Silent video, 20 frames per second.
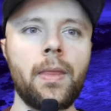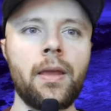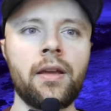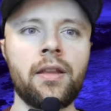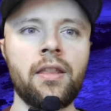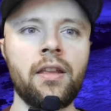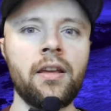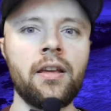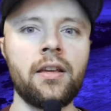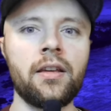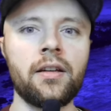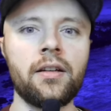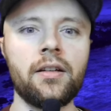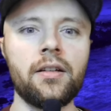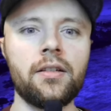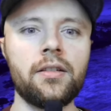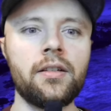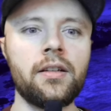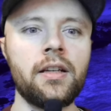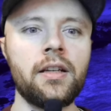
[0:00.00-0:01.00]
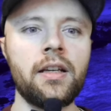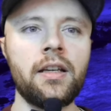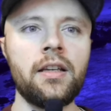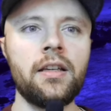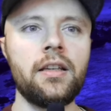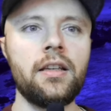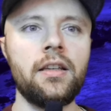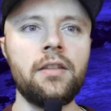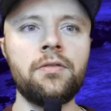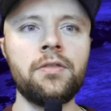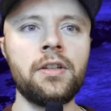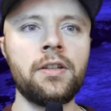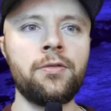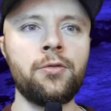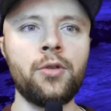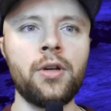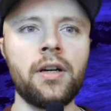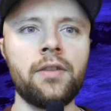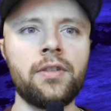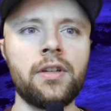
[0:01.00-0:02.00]
I think uh, even
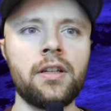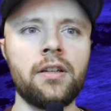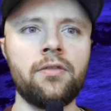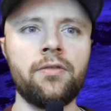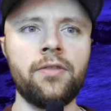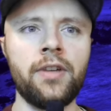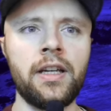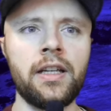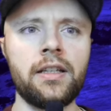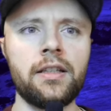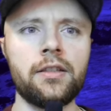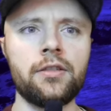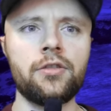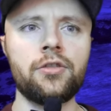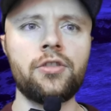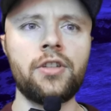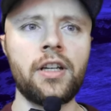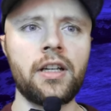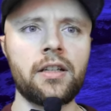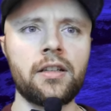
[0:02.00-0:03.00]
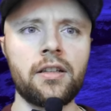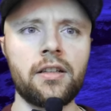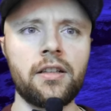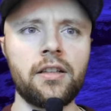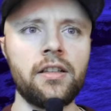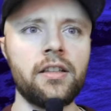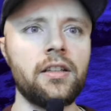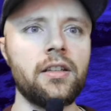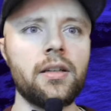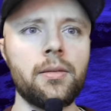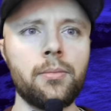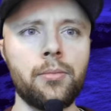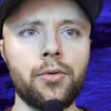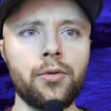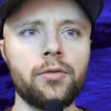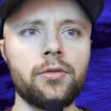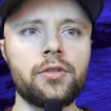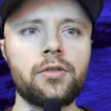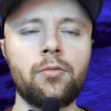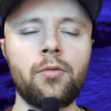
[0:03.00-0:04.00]
if you have an advantage technically in
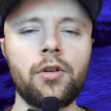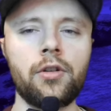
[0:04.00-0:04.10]
numbers,